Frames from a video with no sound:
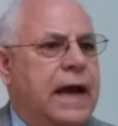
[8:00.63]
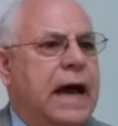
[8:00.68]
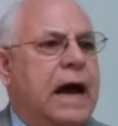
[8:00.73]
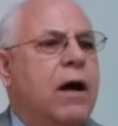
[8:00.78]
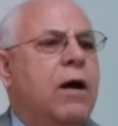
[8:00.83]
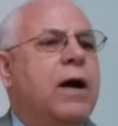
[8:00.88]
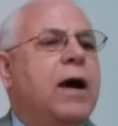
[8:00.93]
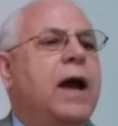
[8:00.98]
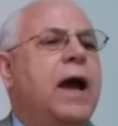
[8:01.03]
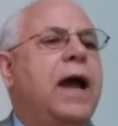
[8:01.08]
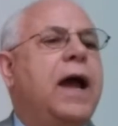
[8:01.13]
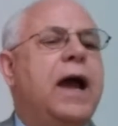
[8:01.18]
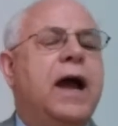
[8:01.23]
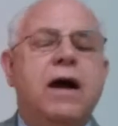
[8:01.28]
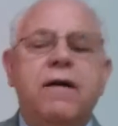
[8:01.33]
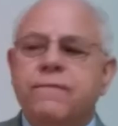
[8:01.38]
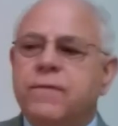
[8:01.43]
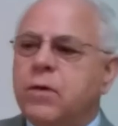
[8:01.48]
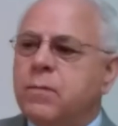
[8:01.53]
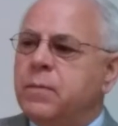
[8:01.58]

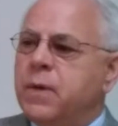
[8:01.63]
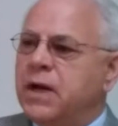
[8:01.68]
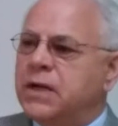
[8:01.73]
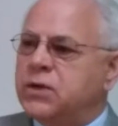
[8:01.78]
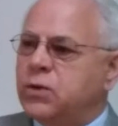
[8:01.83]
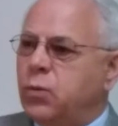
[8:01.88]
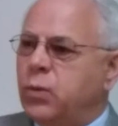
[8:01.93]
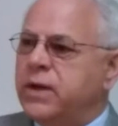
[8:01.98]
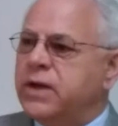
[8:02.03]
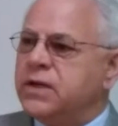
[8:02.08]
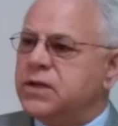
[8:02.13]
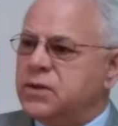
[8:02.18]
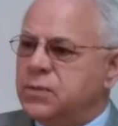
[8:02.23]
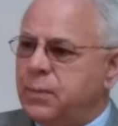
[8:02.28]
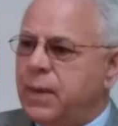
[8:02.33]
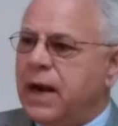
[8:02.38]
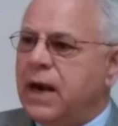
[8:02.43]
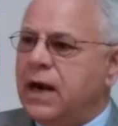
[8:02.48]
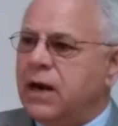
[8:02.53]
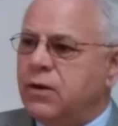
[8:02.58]
however much we
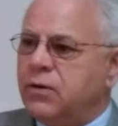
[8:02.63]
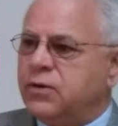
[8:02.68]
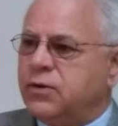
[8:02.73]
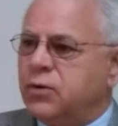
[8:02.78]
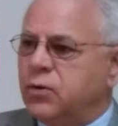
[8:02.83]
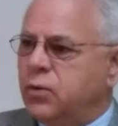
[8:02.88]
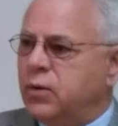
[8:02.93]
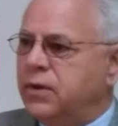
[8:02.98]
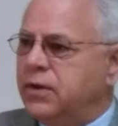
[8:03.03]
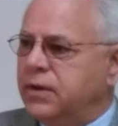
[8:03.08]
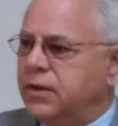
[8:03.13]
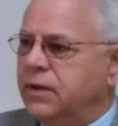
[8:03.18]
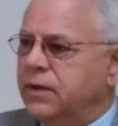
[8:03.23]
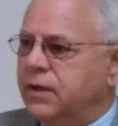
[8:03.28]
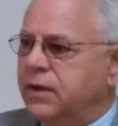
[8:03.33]
aspire to it,